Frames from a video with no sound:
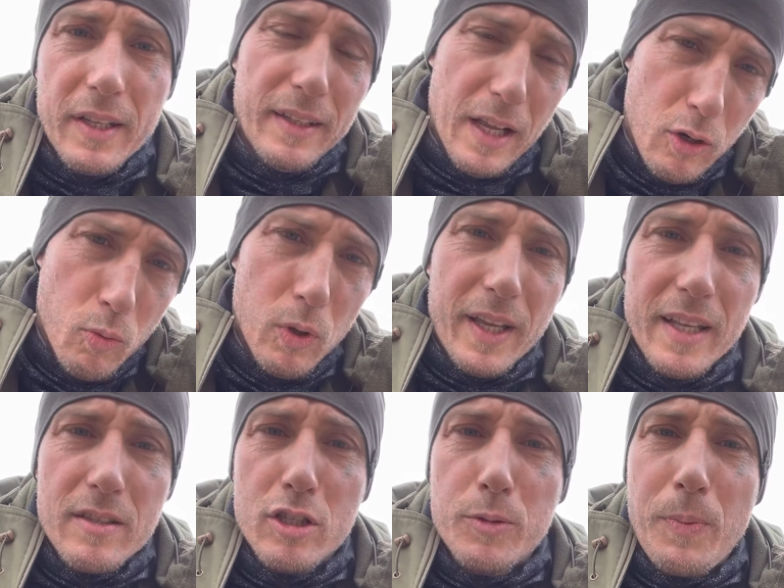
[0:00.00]
and then you will
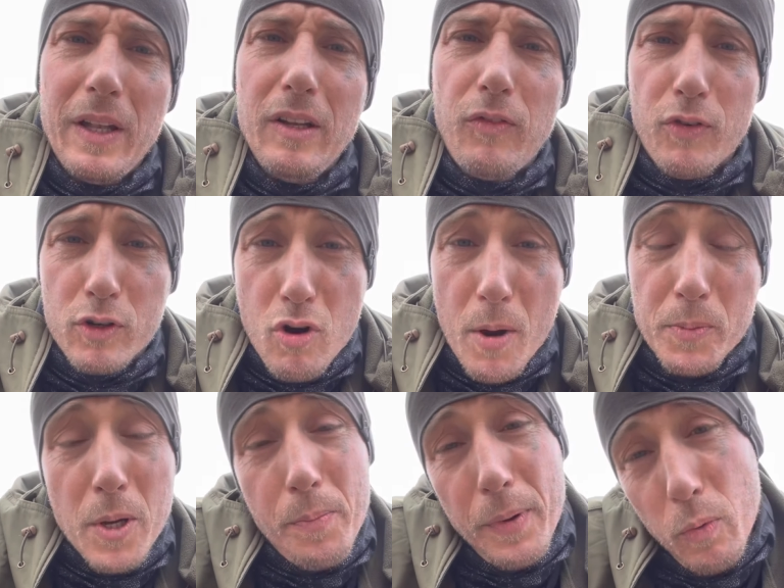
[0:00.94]
get suspended for drop
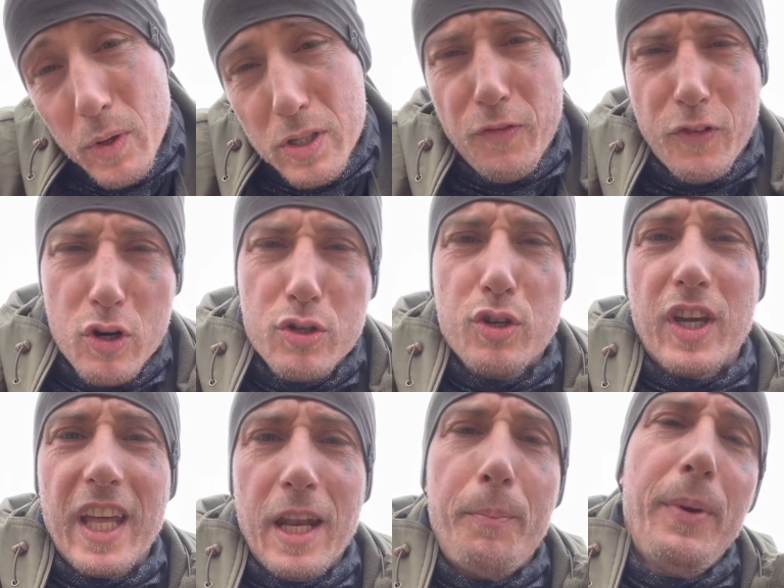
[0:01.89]
shipping, which of course you
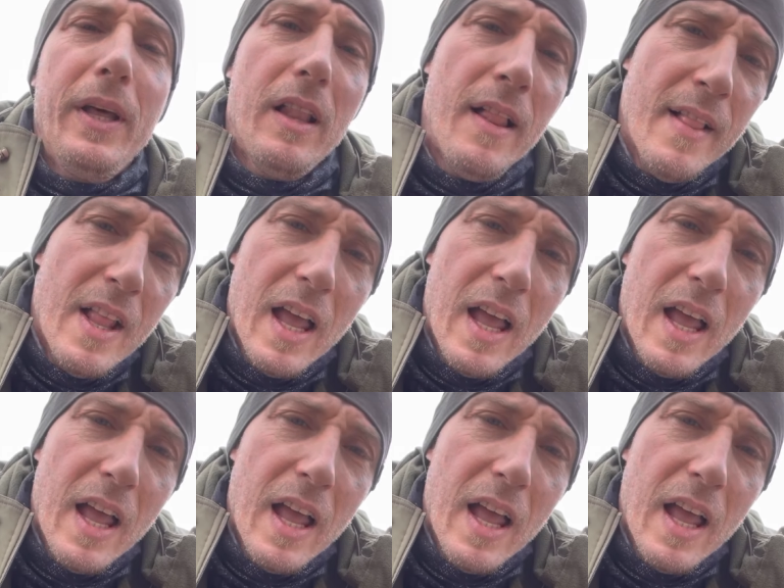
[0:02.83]
can appeal,